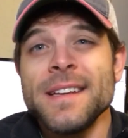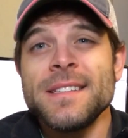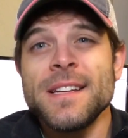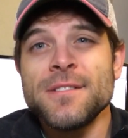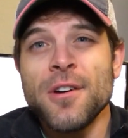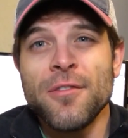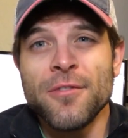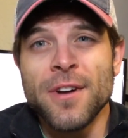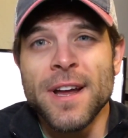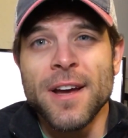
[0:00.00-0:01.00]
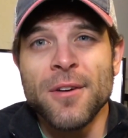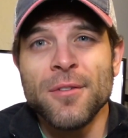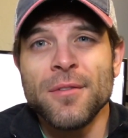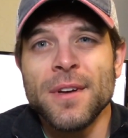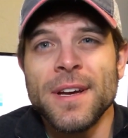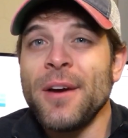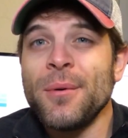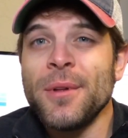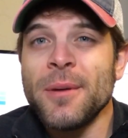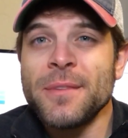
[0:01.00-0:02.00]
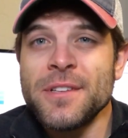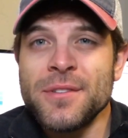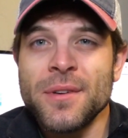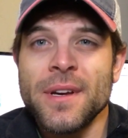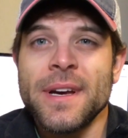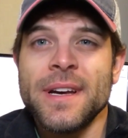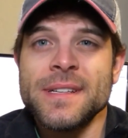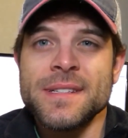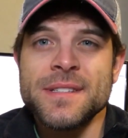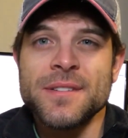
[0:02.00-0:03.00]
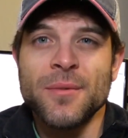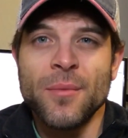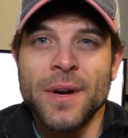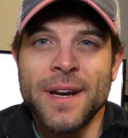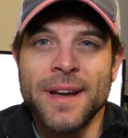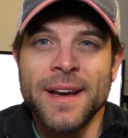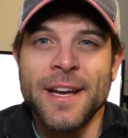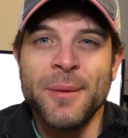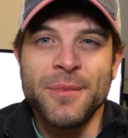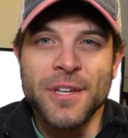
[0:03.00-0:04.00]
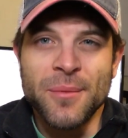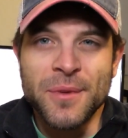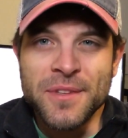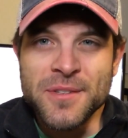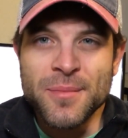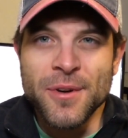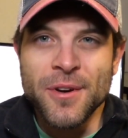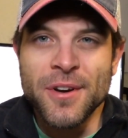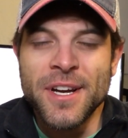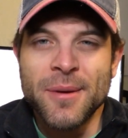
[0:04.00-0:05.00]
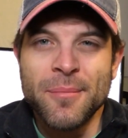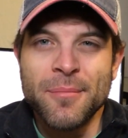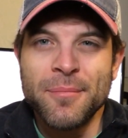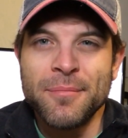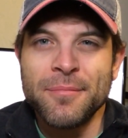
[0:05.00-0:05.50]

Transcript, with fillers: guess that's all for now. I will update you guys when I am done with this program.